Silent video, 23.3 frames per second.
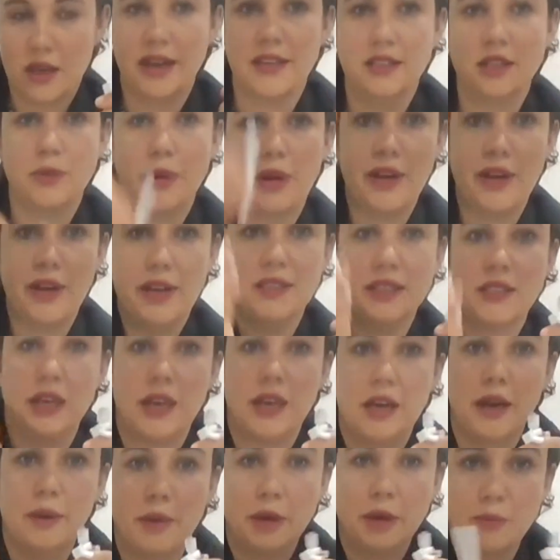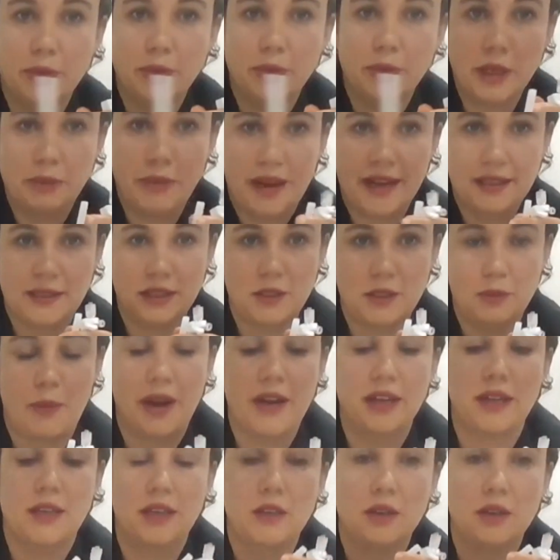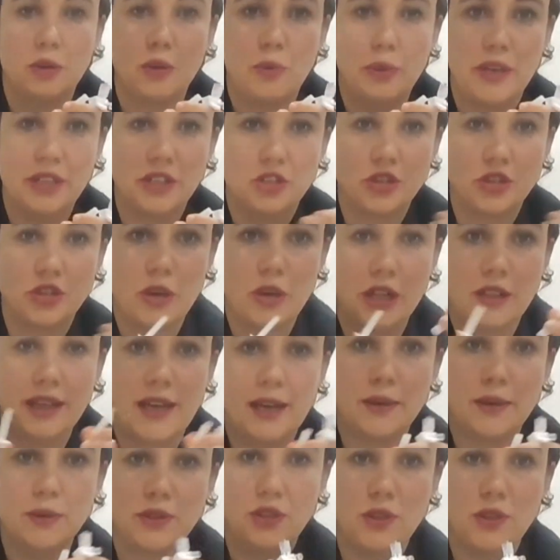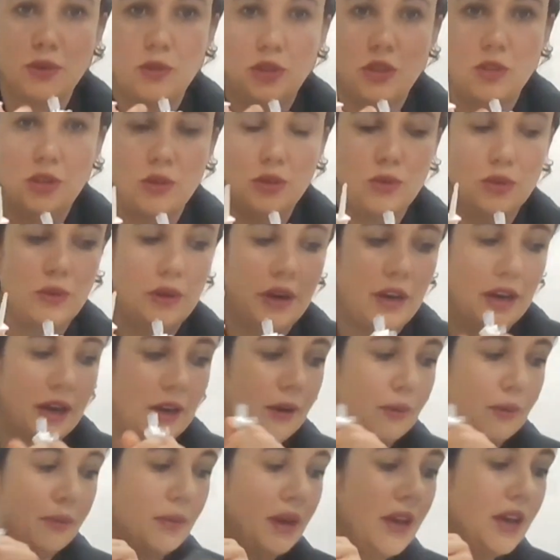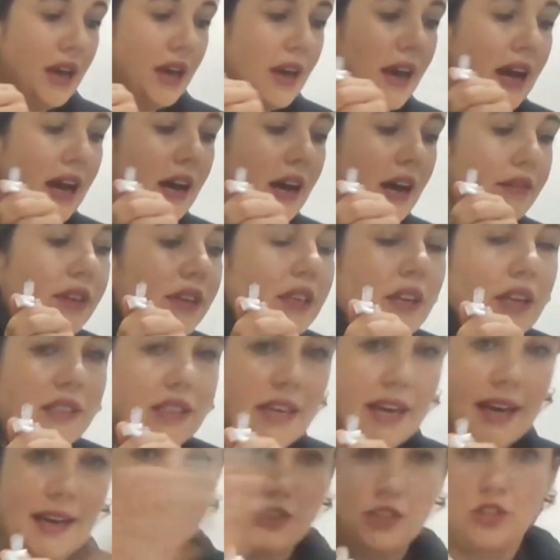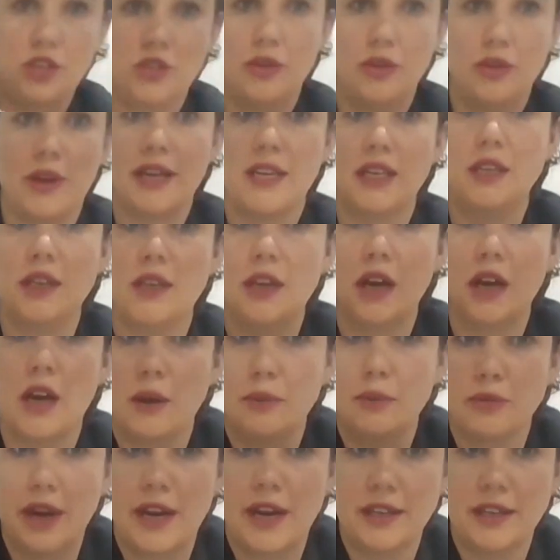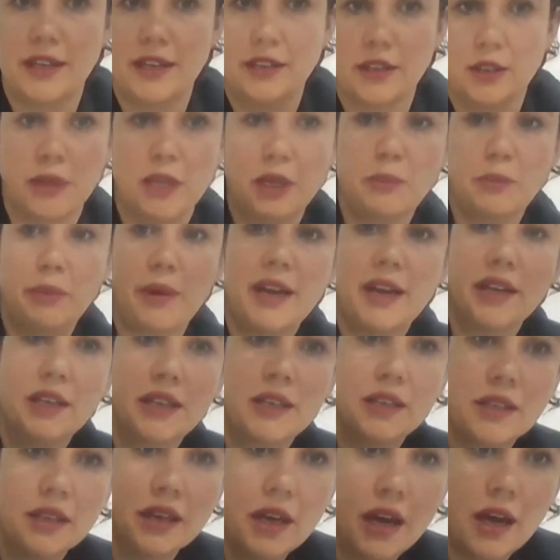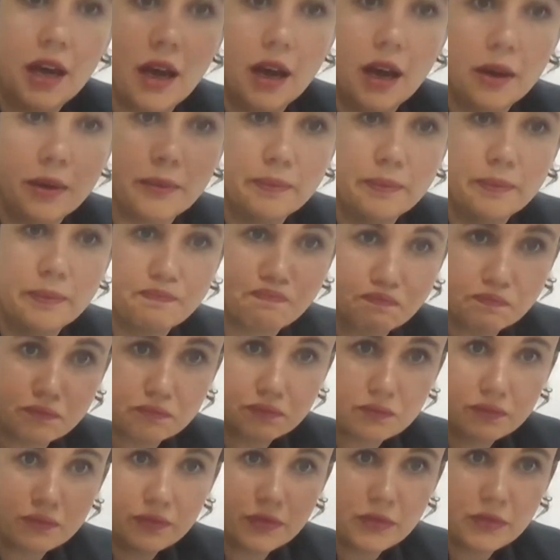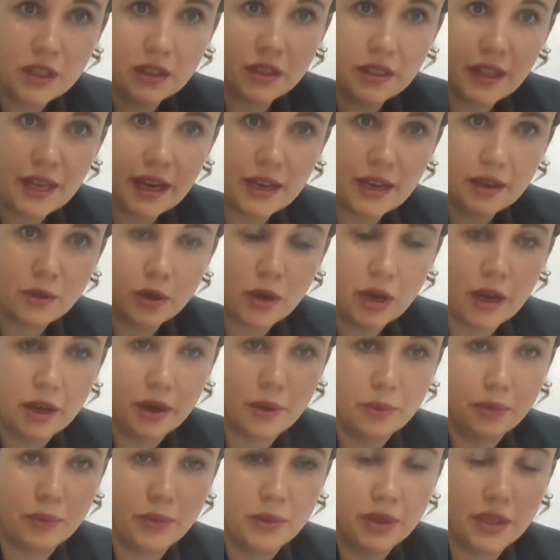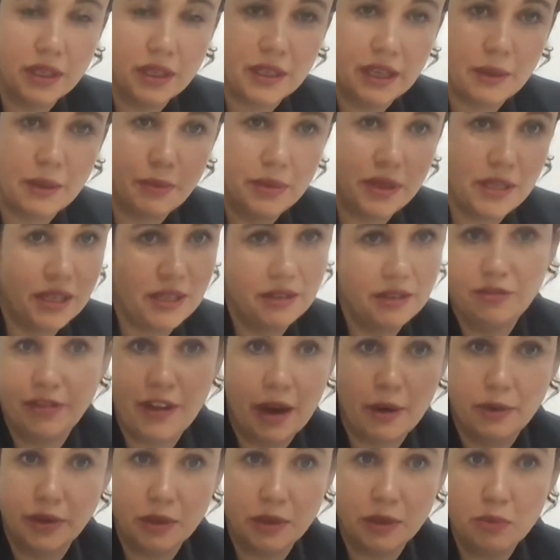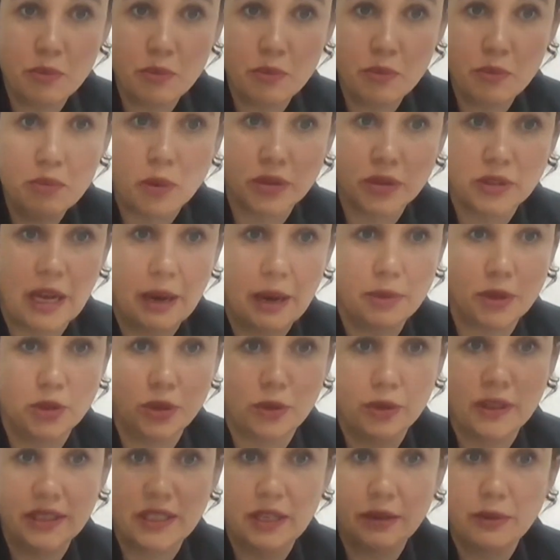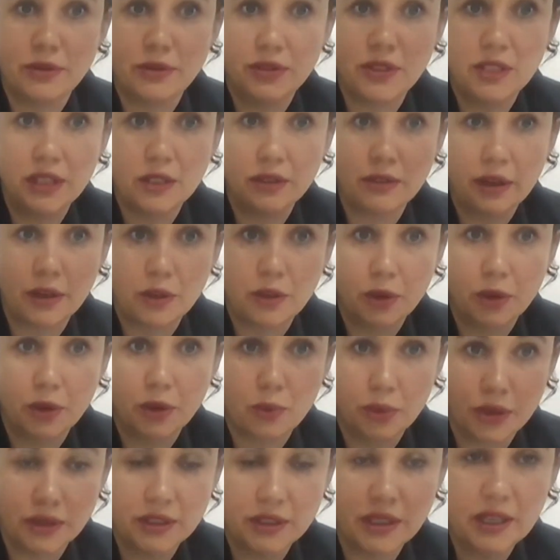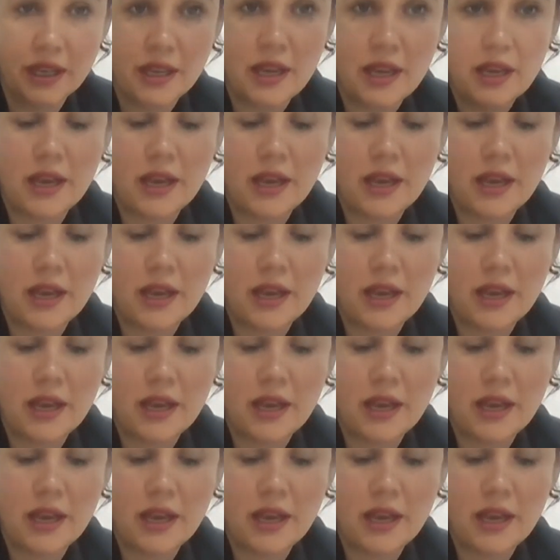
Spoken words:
As well as a blood bag spike, which allows you to have it attached to any regular blood bag that it can be found in most laboratories that we've seen around the world.